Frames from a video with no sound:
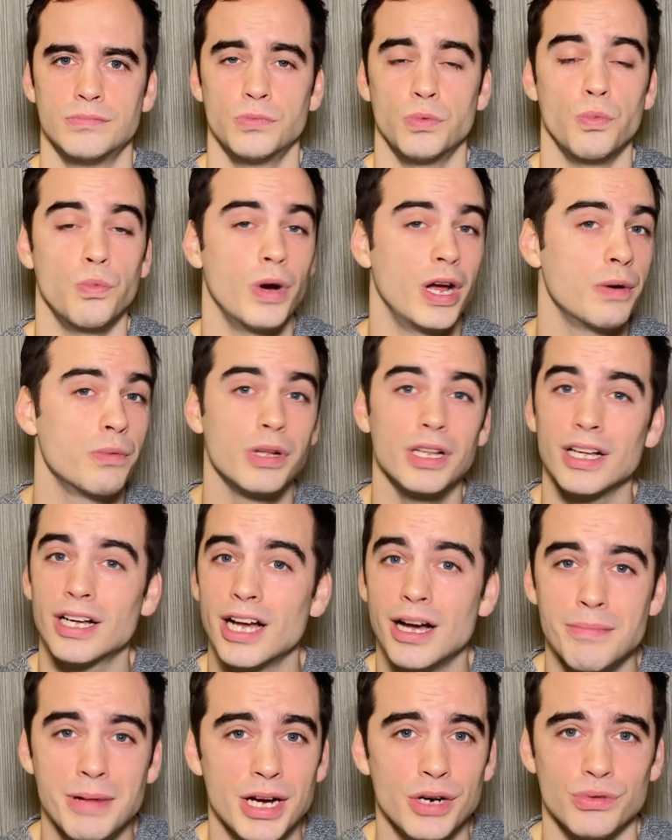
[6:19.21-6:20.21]
When will it
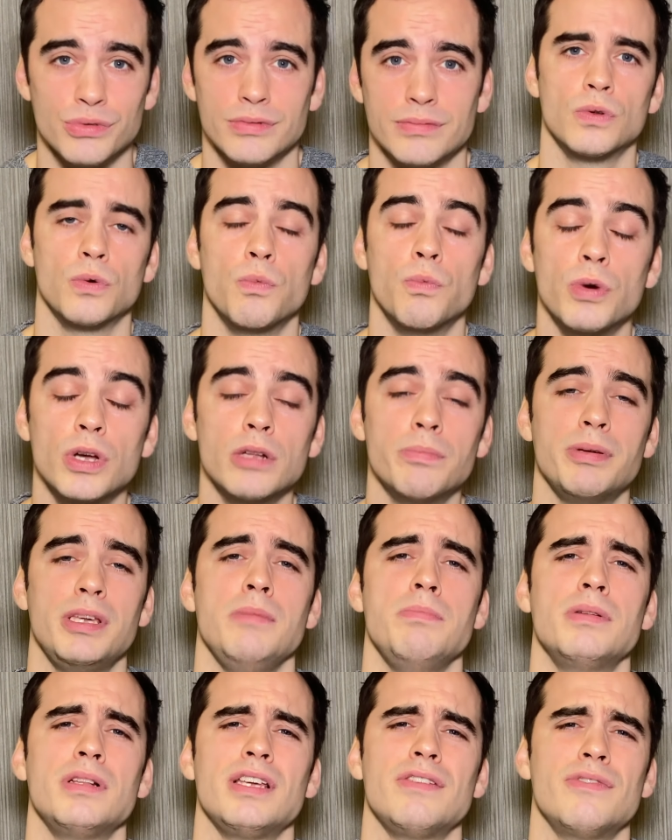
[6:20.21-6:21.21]
come out? Will
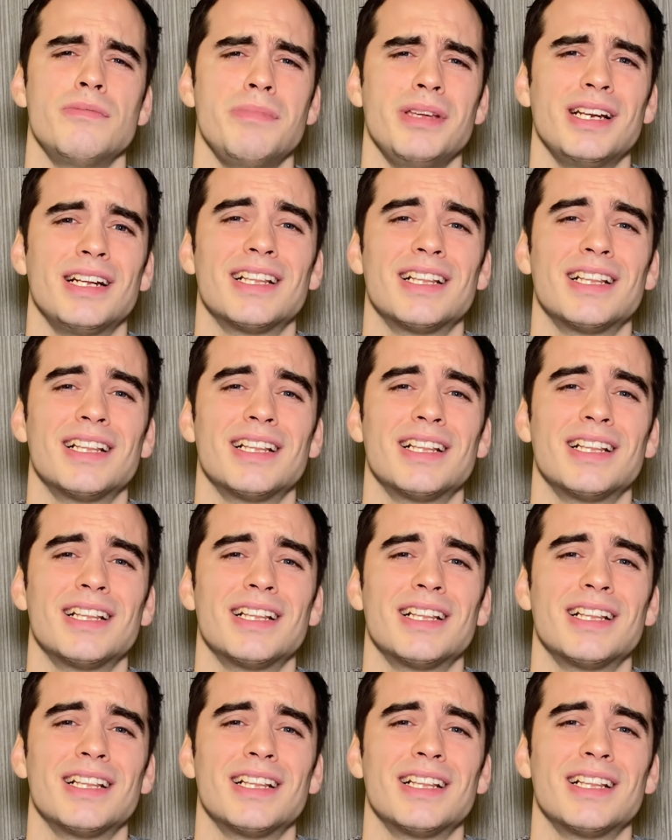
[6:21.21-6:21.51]
people even be